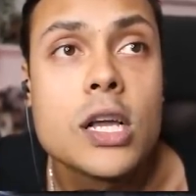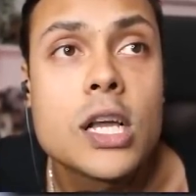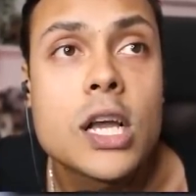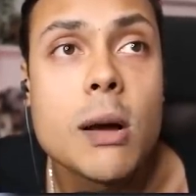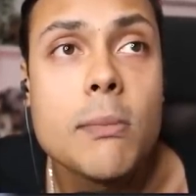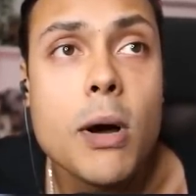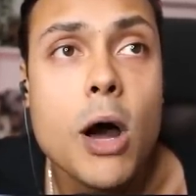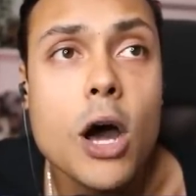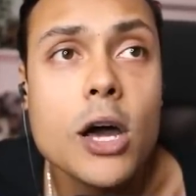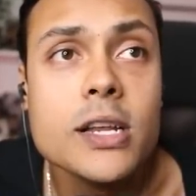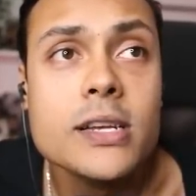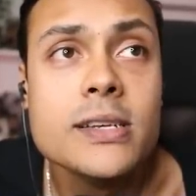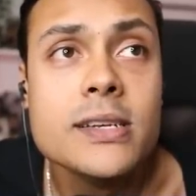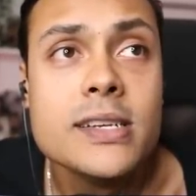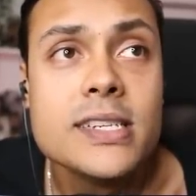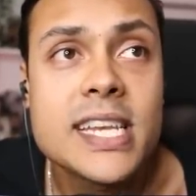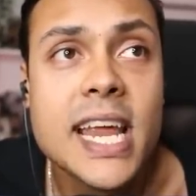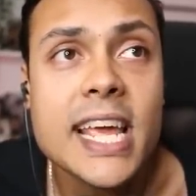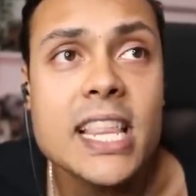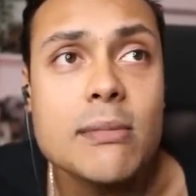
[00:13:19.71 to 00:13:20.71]
Come
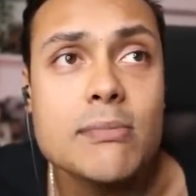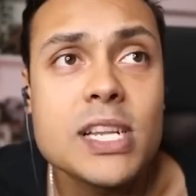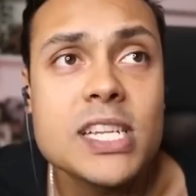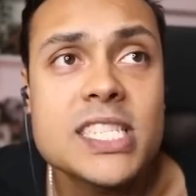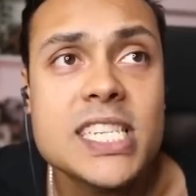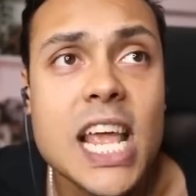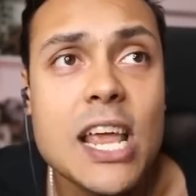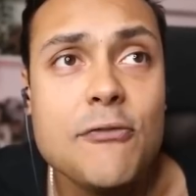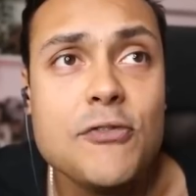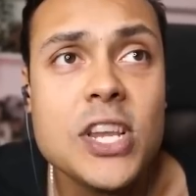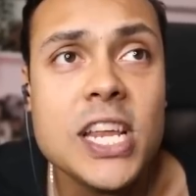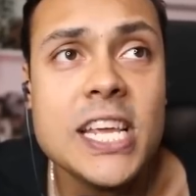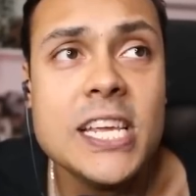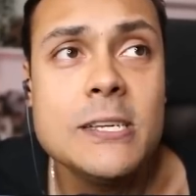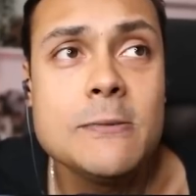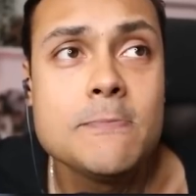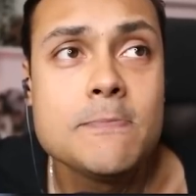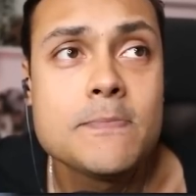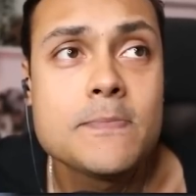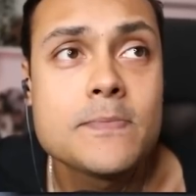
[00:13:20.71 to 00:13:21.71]
on. Take them to safety.
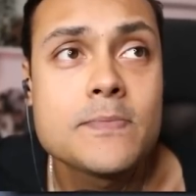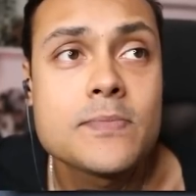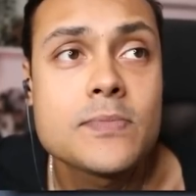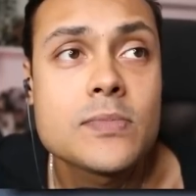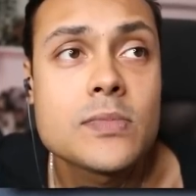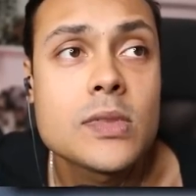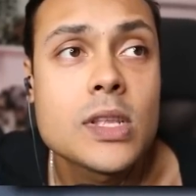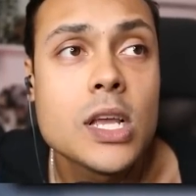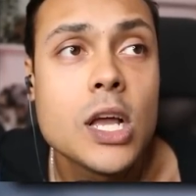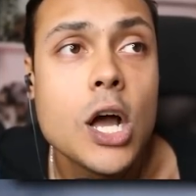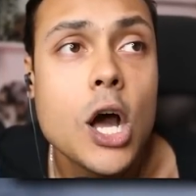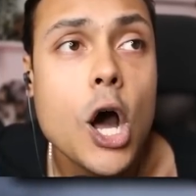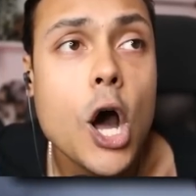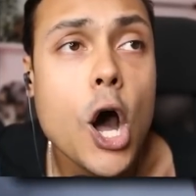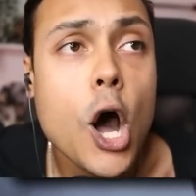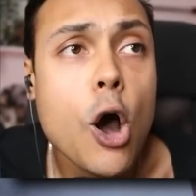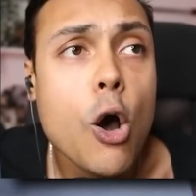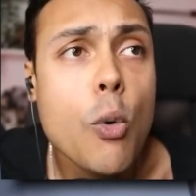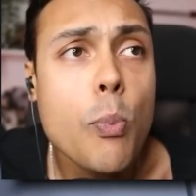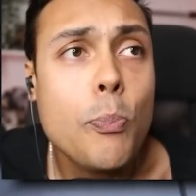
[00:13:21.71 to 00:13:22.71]

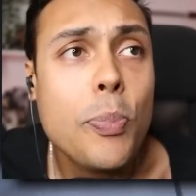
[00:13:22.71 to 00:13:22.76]
Oh,